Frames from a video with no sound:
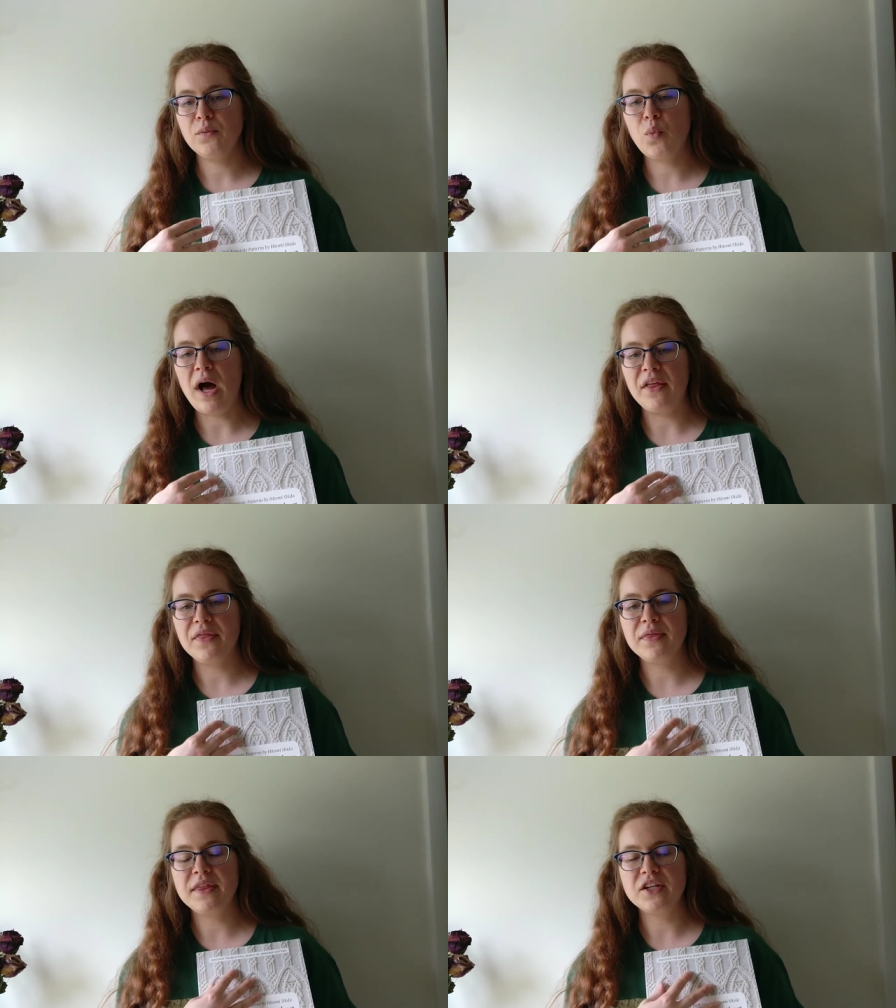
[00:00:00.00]
while
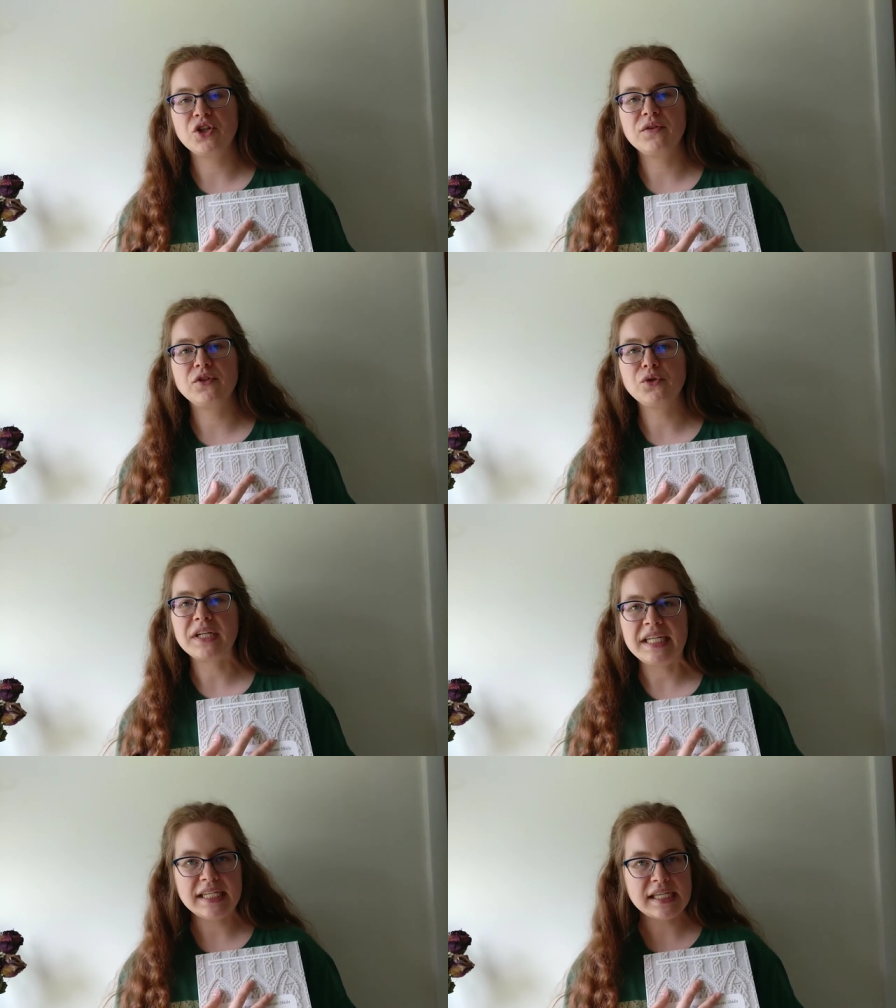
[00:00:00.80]
the
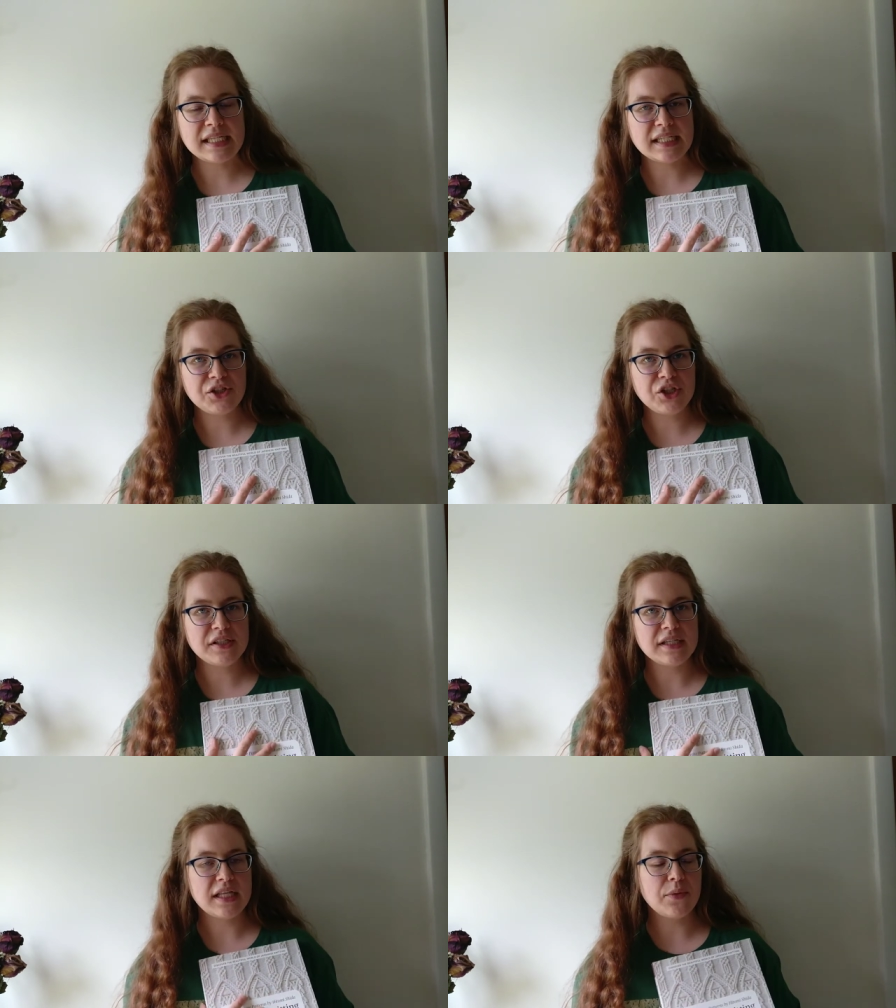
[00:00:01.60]
trickiest
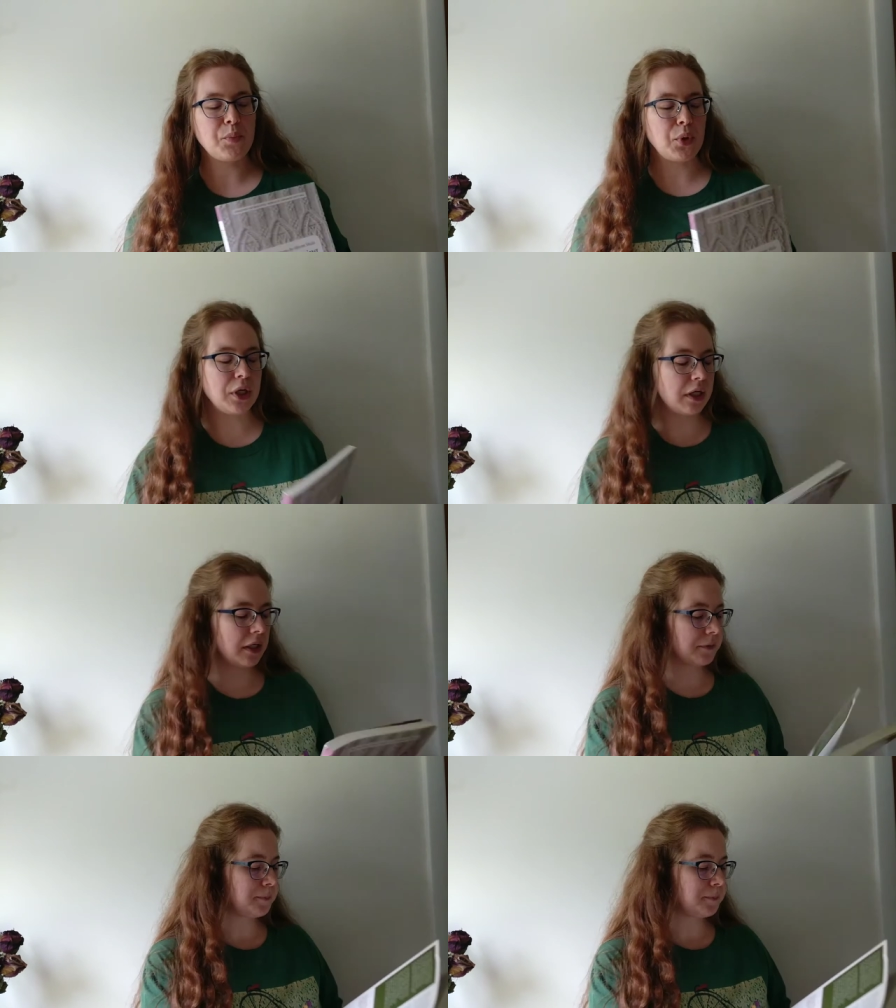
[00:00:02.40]
stitches in the book